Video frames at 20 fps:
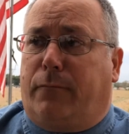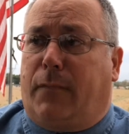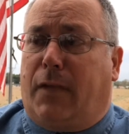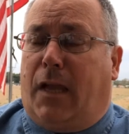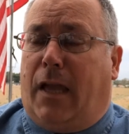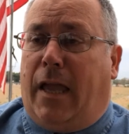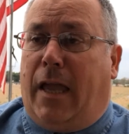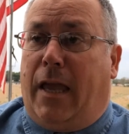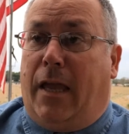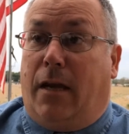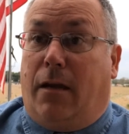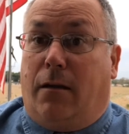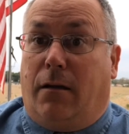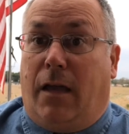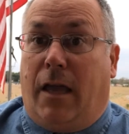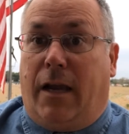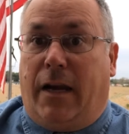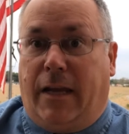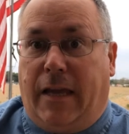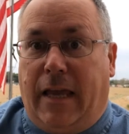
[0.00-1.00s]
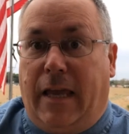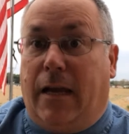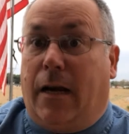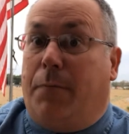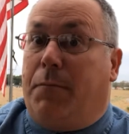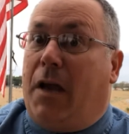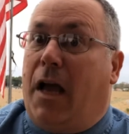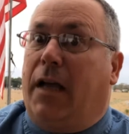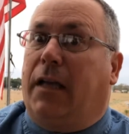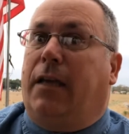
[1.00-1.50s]
and again, I'm
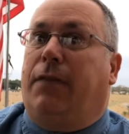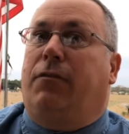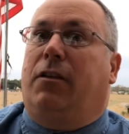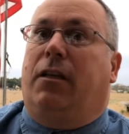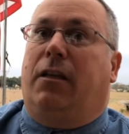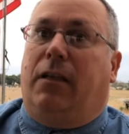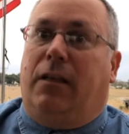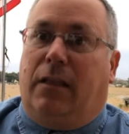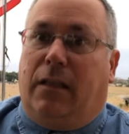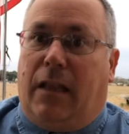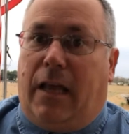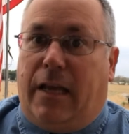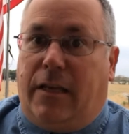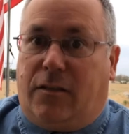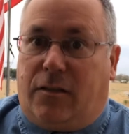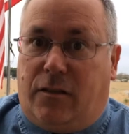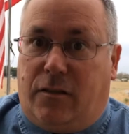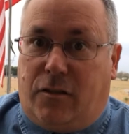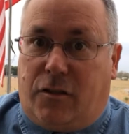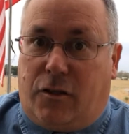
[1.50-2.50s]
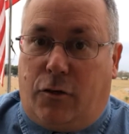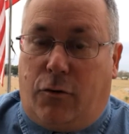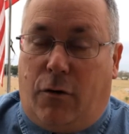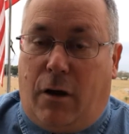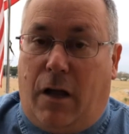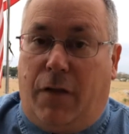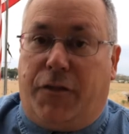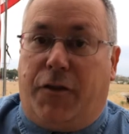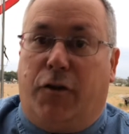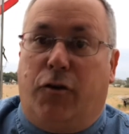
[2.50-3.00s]
not giving you any license to go
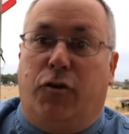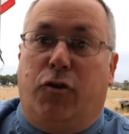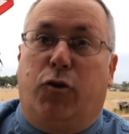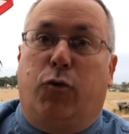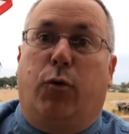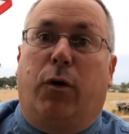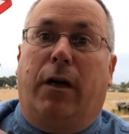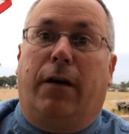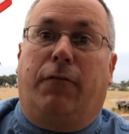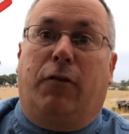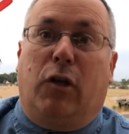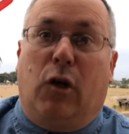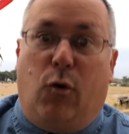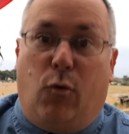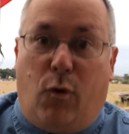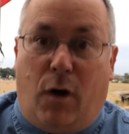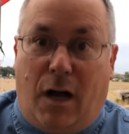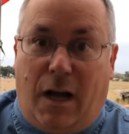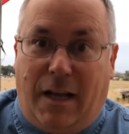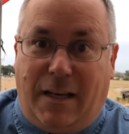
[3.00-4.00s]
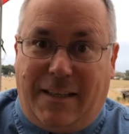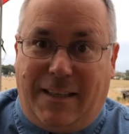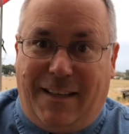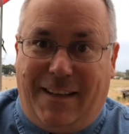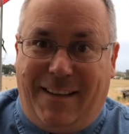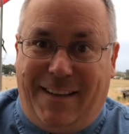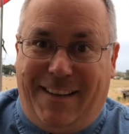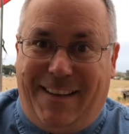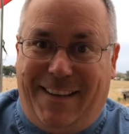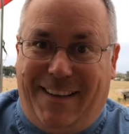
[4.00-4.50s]
out there and do whatever you want,
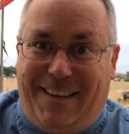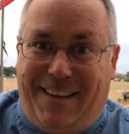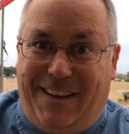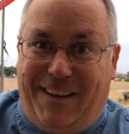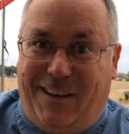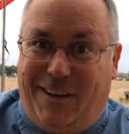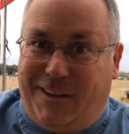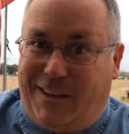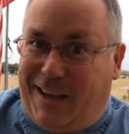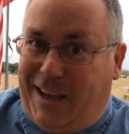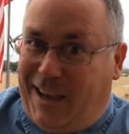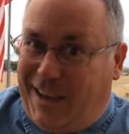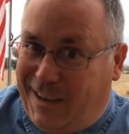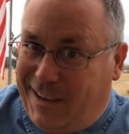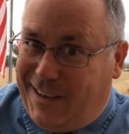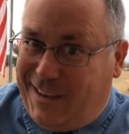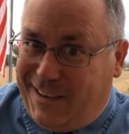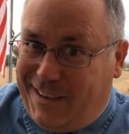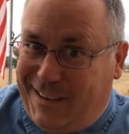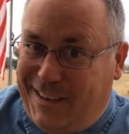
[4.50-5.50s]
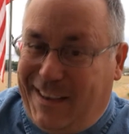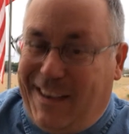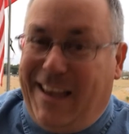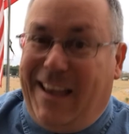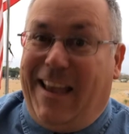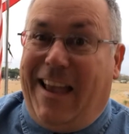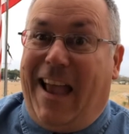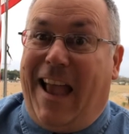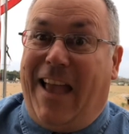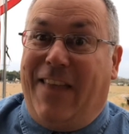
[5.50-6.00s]
okay?
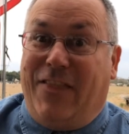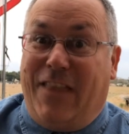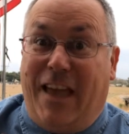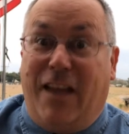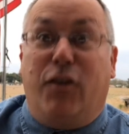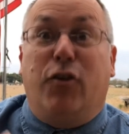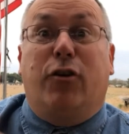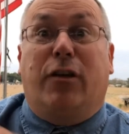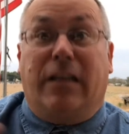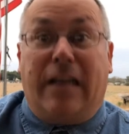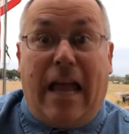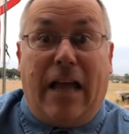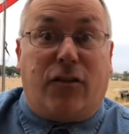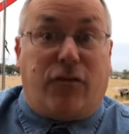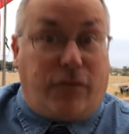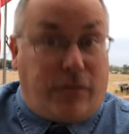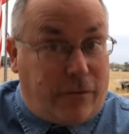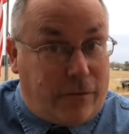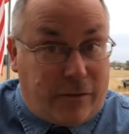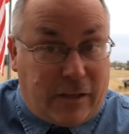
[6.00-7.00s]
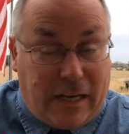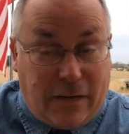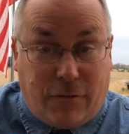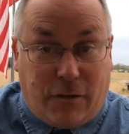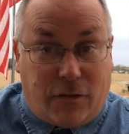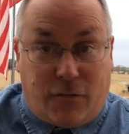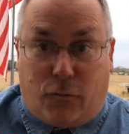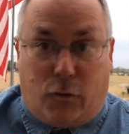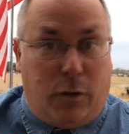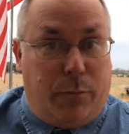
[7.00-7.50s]
And then you can ask for
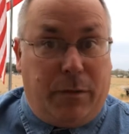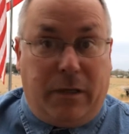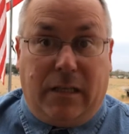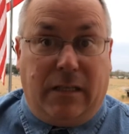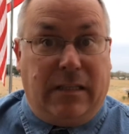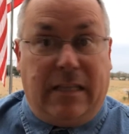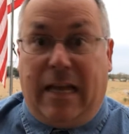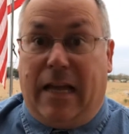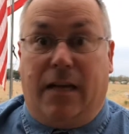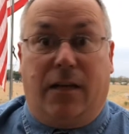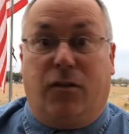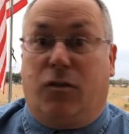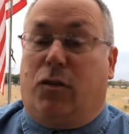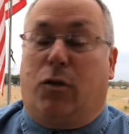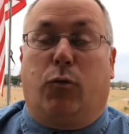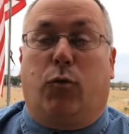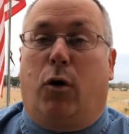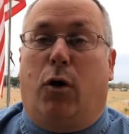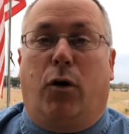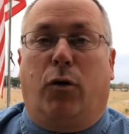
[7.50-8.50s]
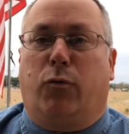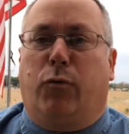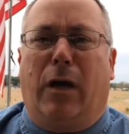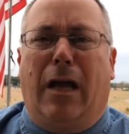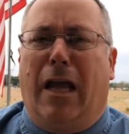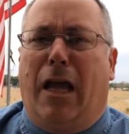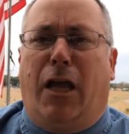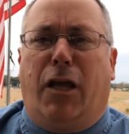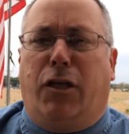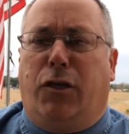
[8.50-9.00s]
forgiveness for it, because that is the wrong way.
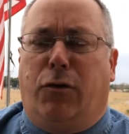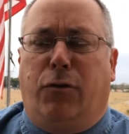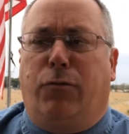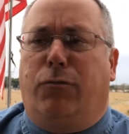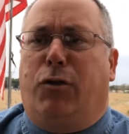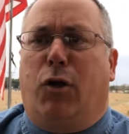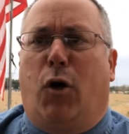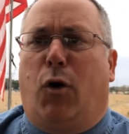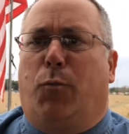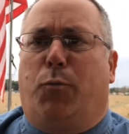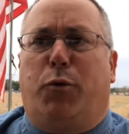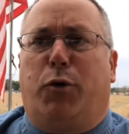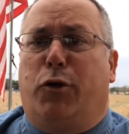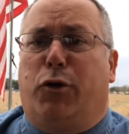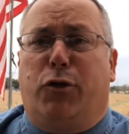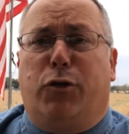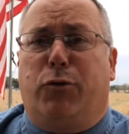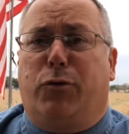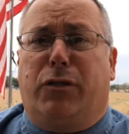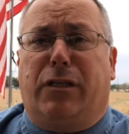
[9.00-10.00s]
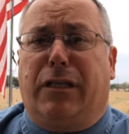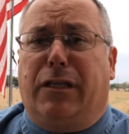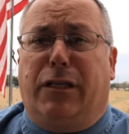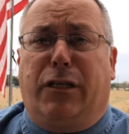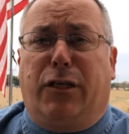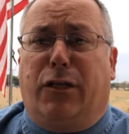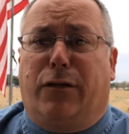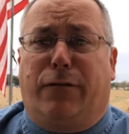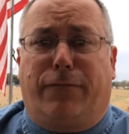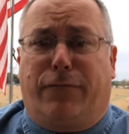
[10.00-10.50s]
You don't produce any
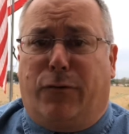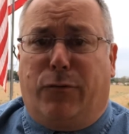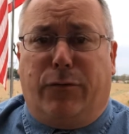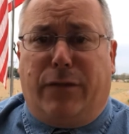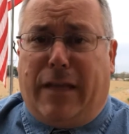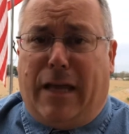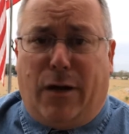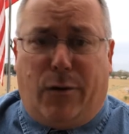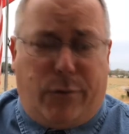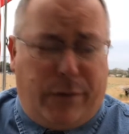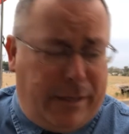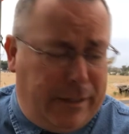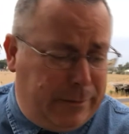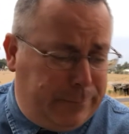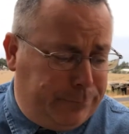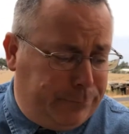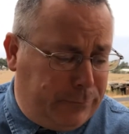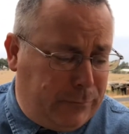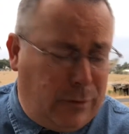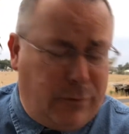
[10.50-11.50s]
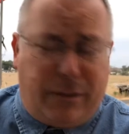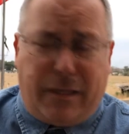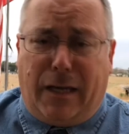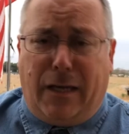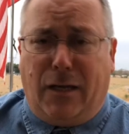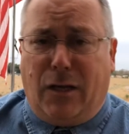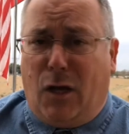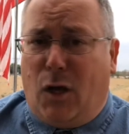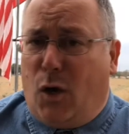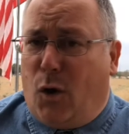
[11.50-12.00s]
good fruit that way, okay?
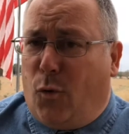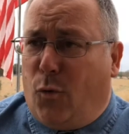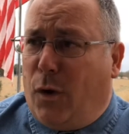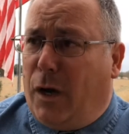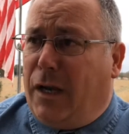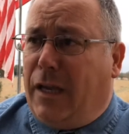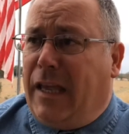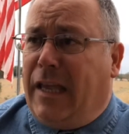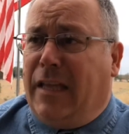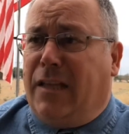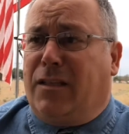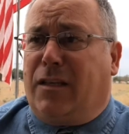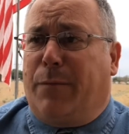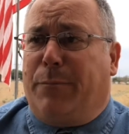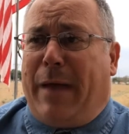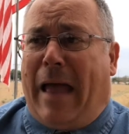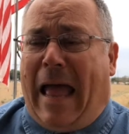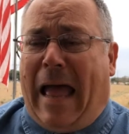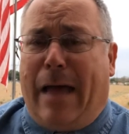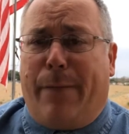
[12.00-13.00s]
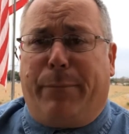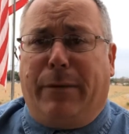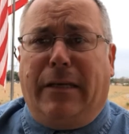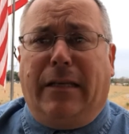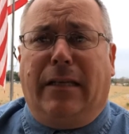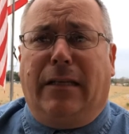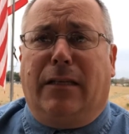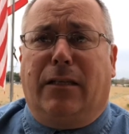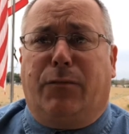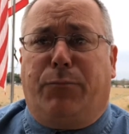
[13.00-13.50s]
What ends up
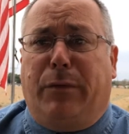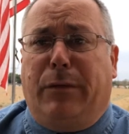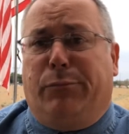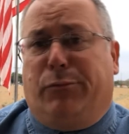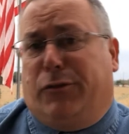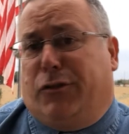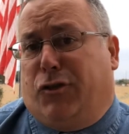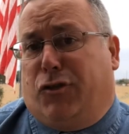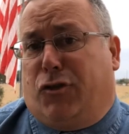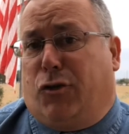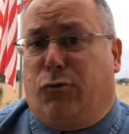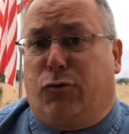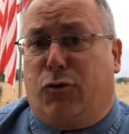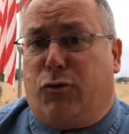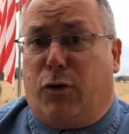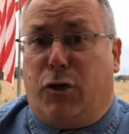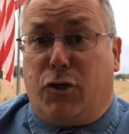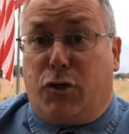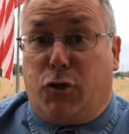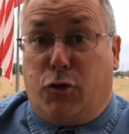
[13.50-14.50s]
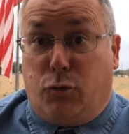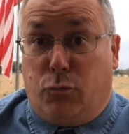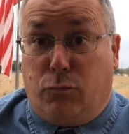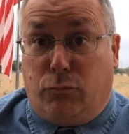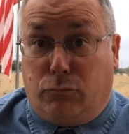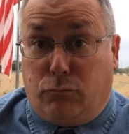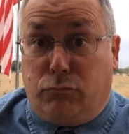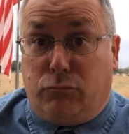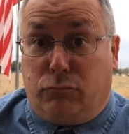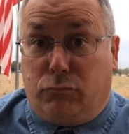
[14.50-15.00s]
happening is people just don't trust you,
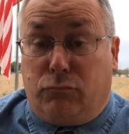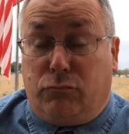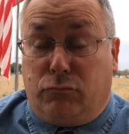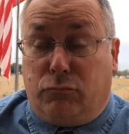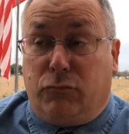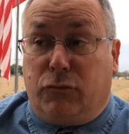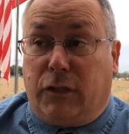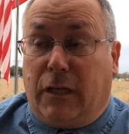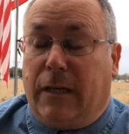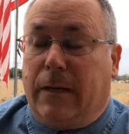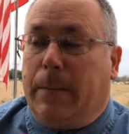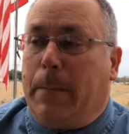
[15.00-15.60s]
okay?